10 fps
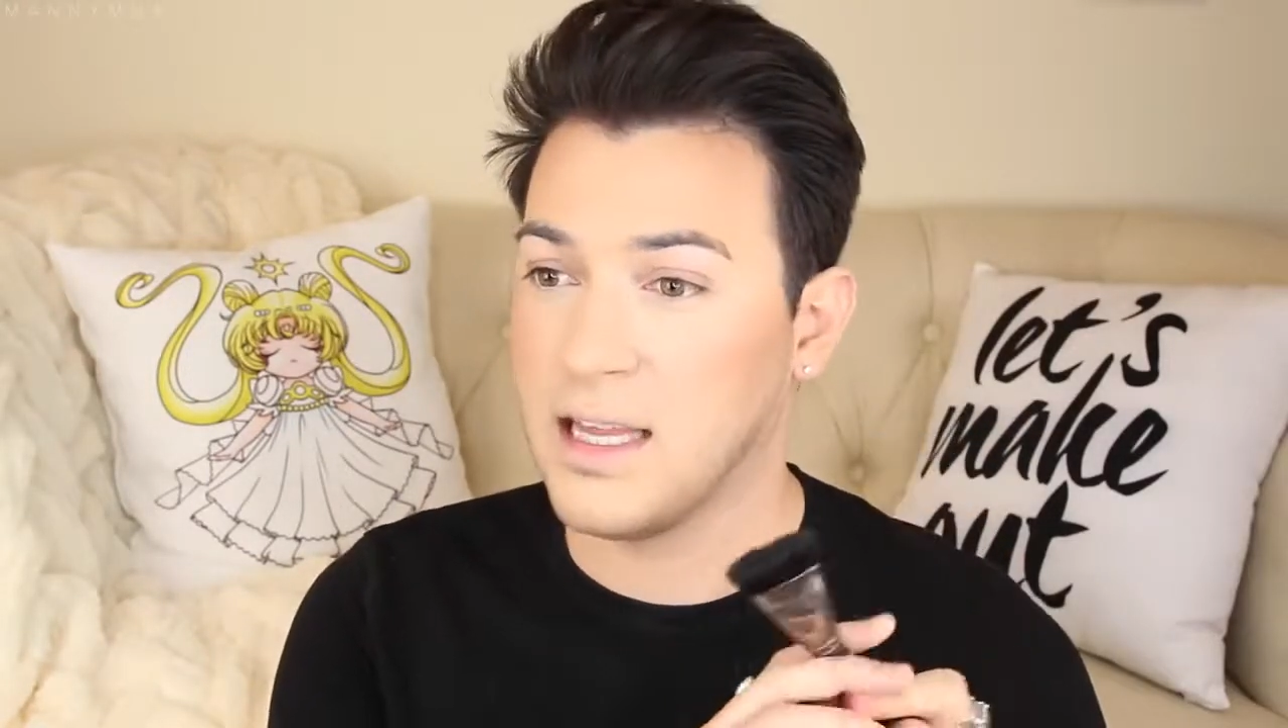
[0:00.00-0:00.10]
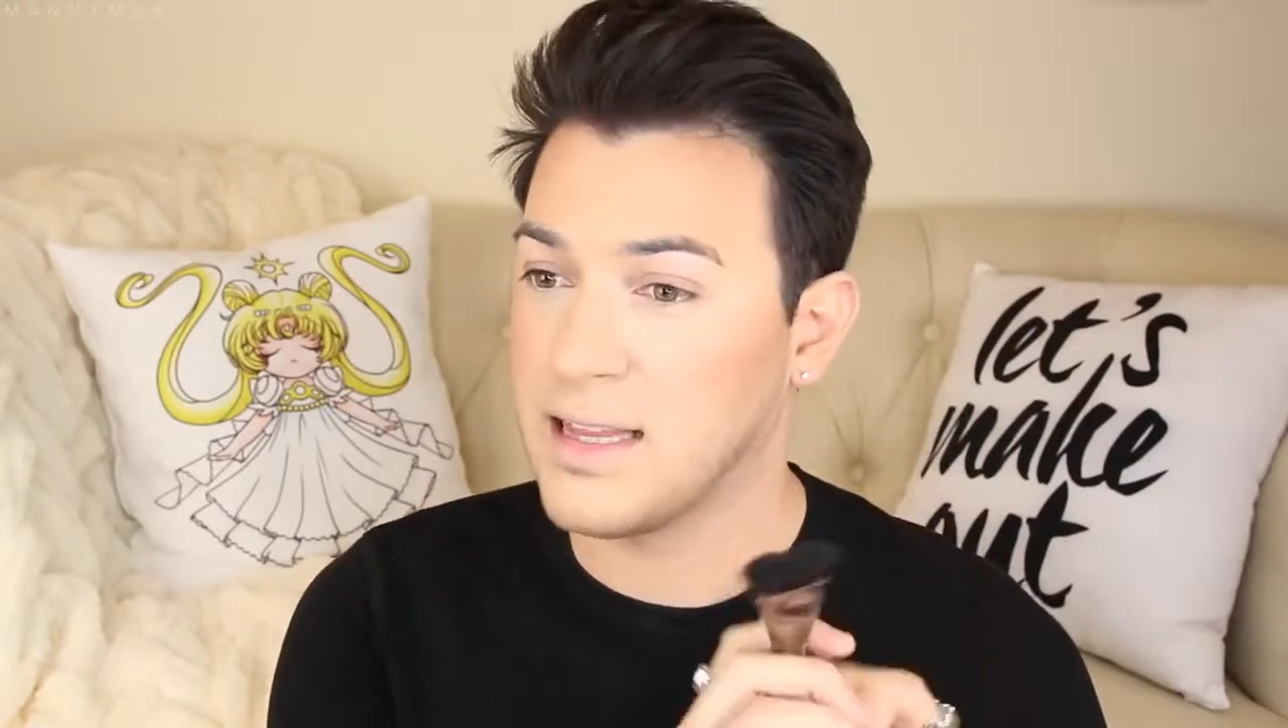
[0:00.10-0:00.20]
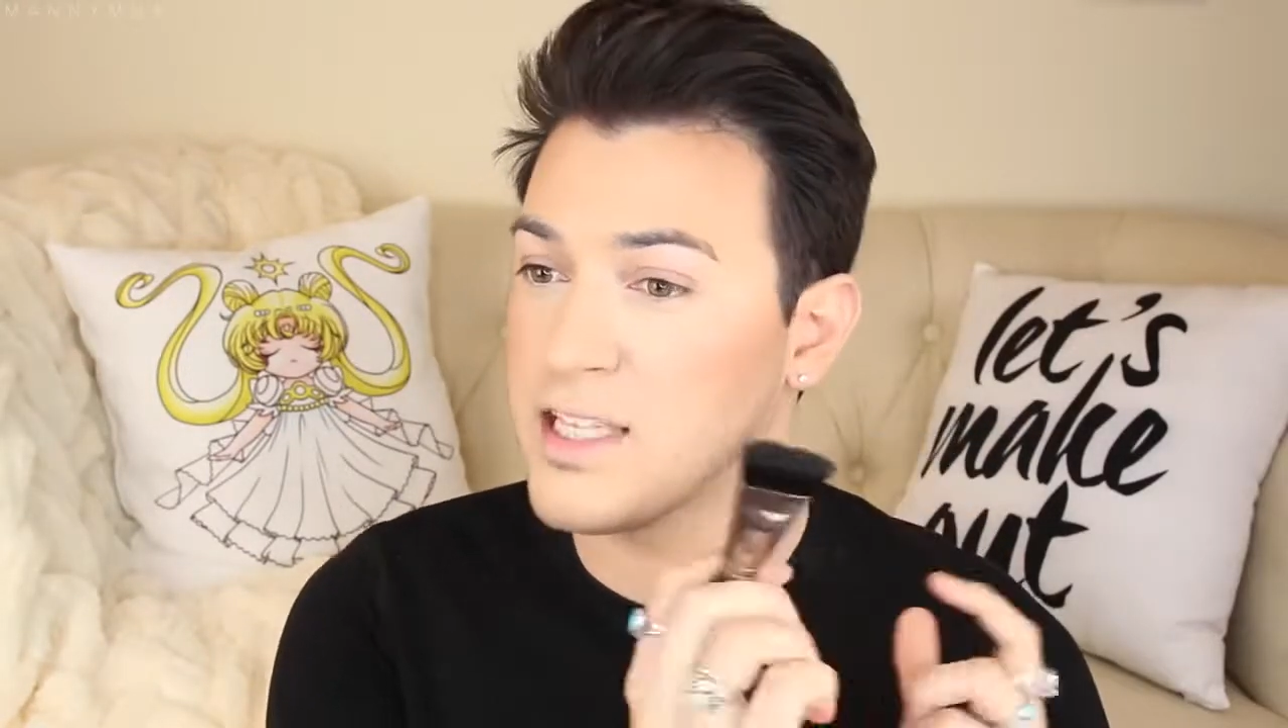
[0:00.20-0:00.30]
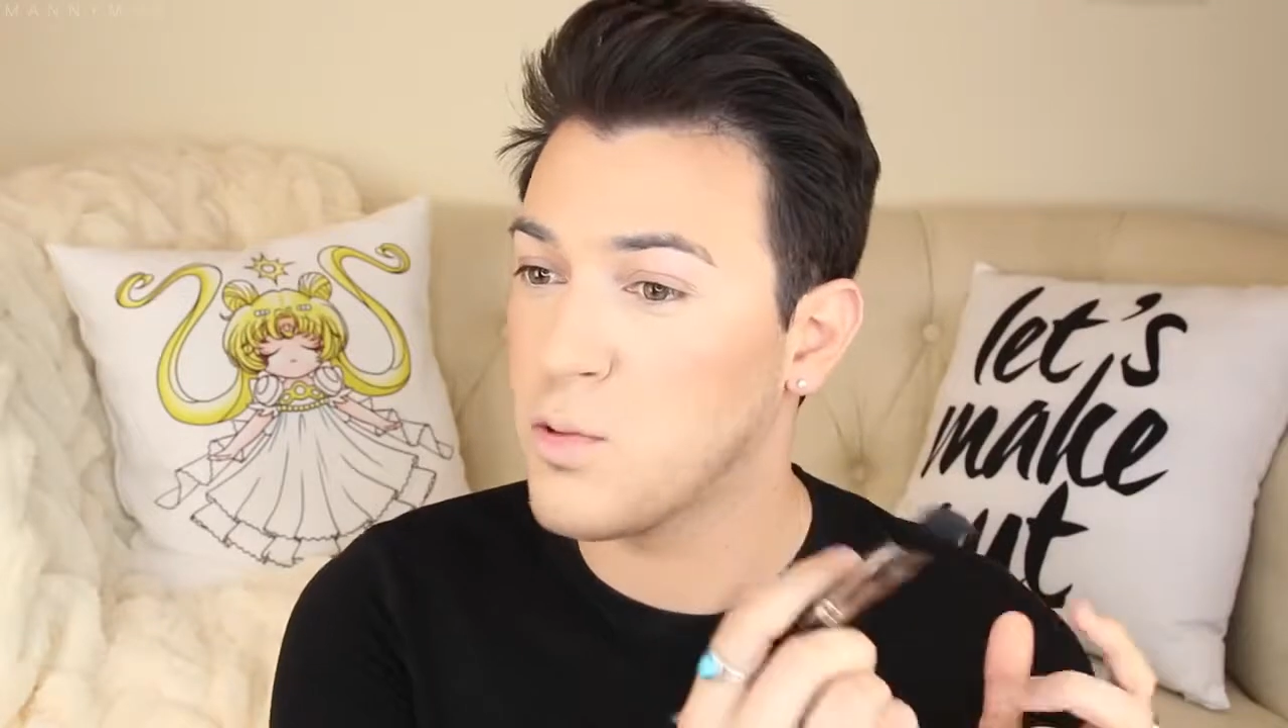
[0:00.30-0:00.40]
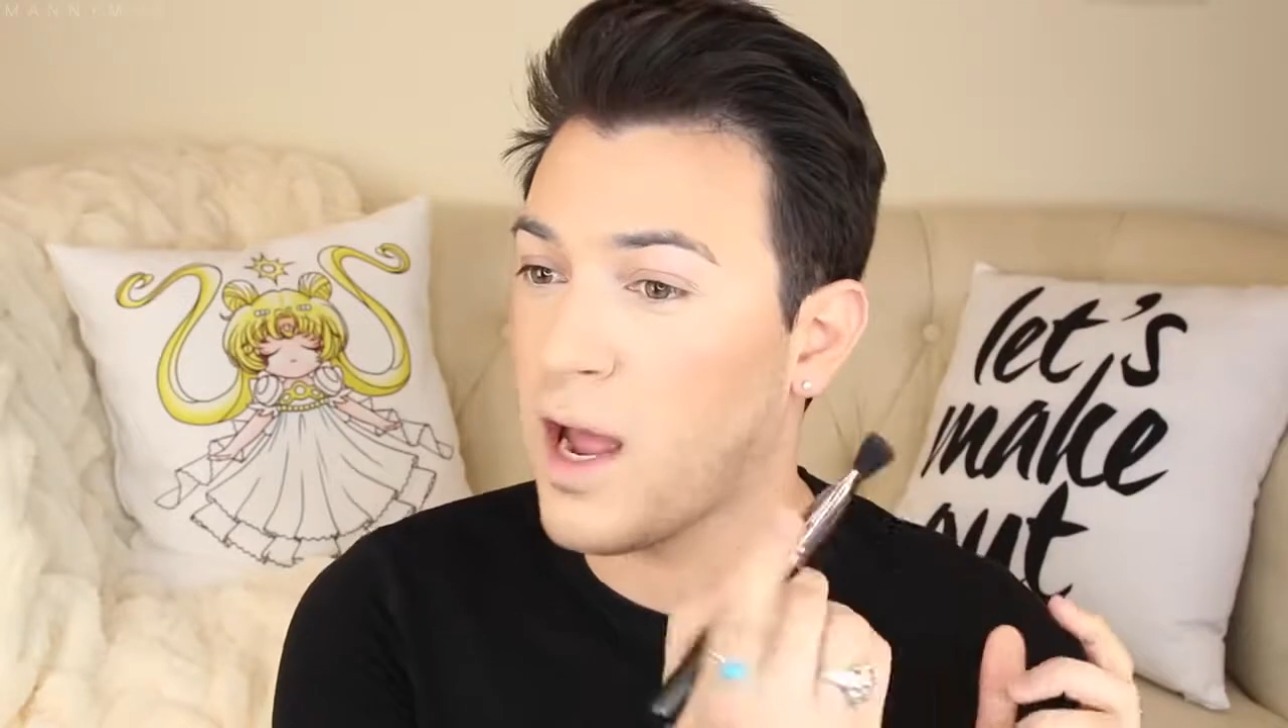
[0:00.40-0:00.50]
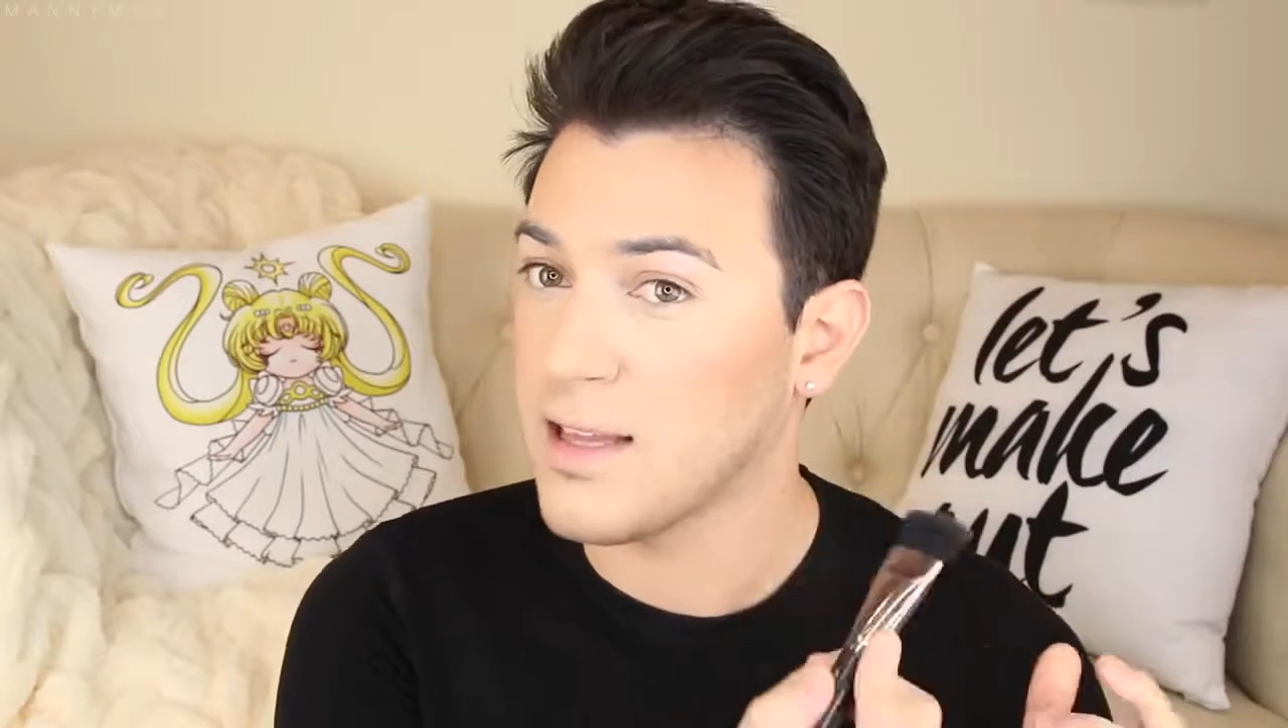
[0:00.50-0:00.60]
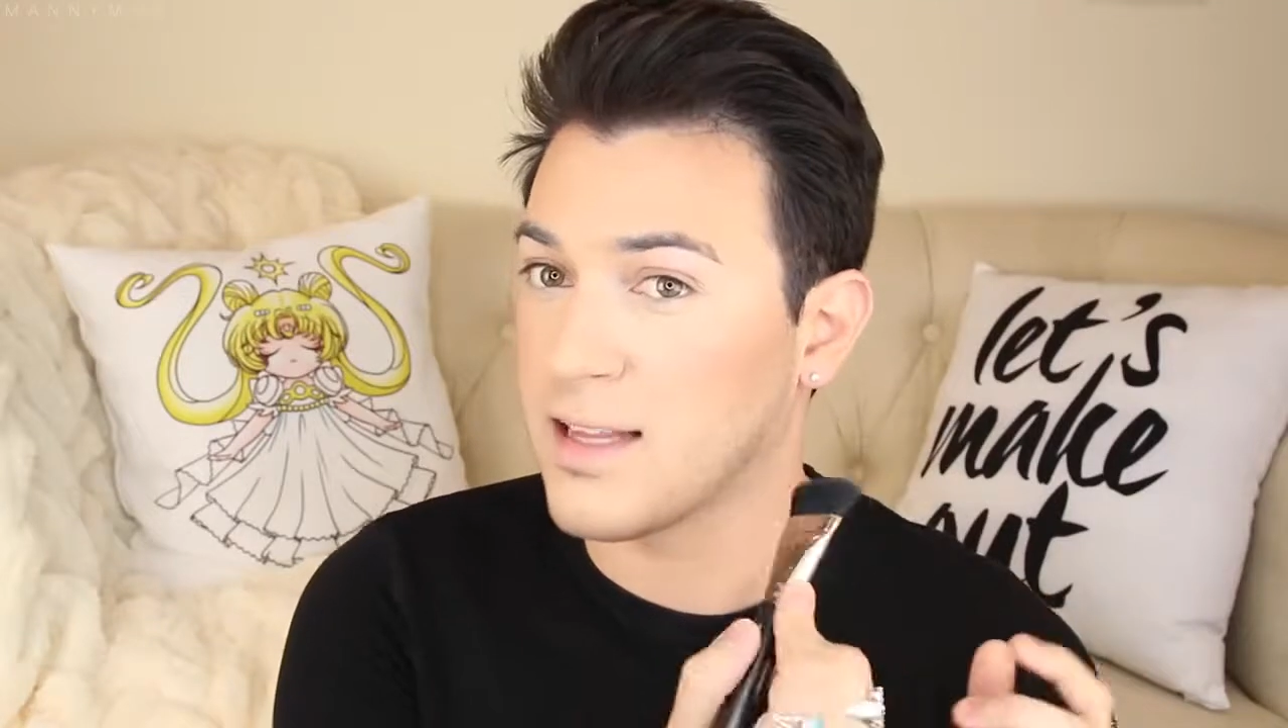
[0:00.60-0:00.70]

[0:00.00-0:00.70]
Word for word: Like that's why I